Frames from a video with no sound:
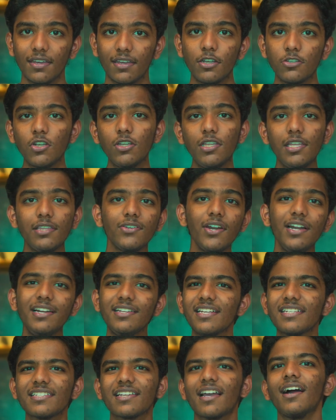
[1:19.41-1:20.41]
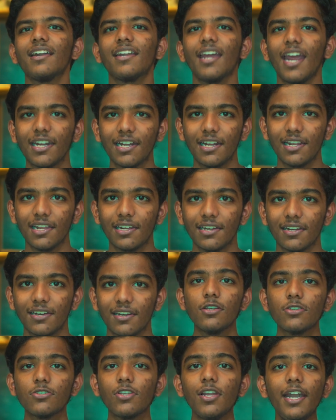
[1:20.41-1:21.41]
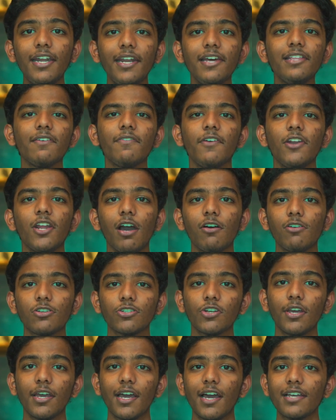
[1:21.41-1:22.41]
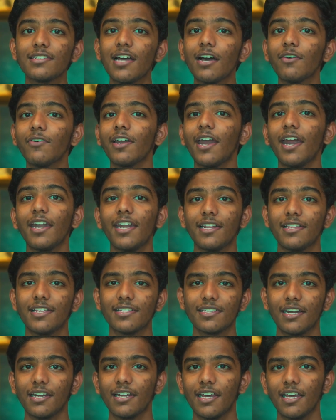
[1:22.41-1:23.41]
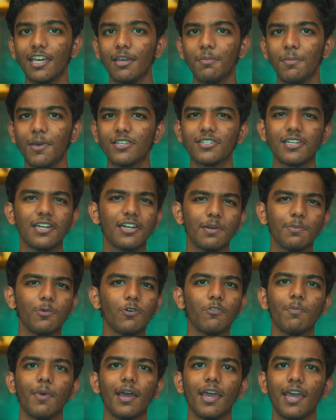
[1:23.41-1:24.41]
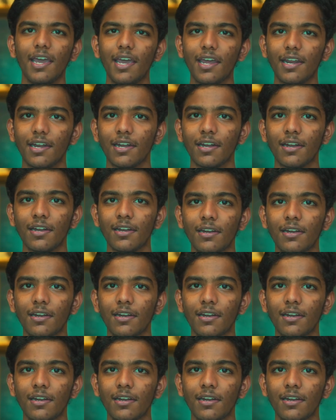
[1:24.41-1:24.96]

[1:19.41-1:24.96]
So the thread just can't handle it. So later in the video I will show you guys how I edit this entire image and remove my hand.